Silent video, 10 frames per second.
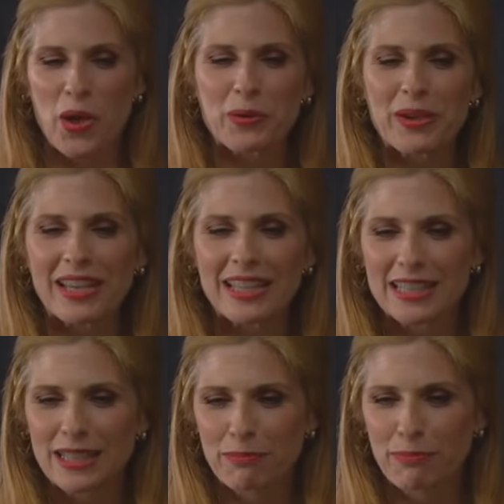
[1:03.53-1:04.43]
Who
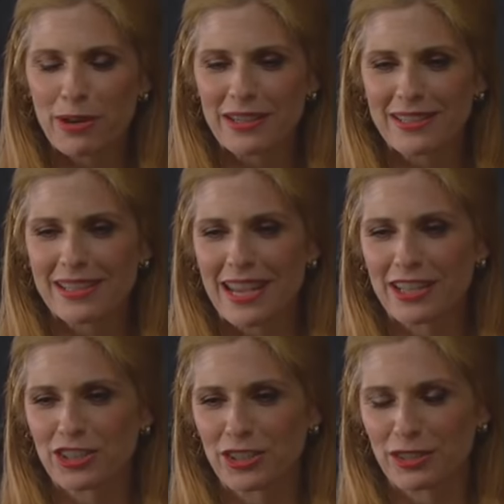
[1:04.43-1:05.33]
eats
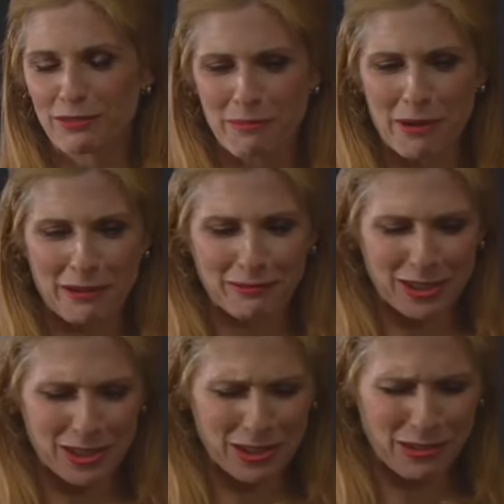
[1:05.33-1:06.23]
presentations for breakfast,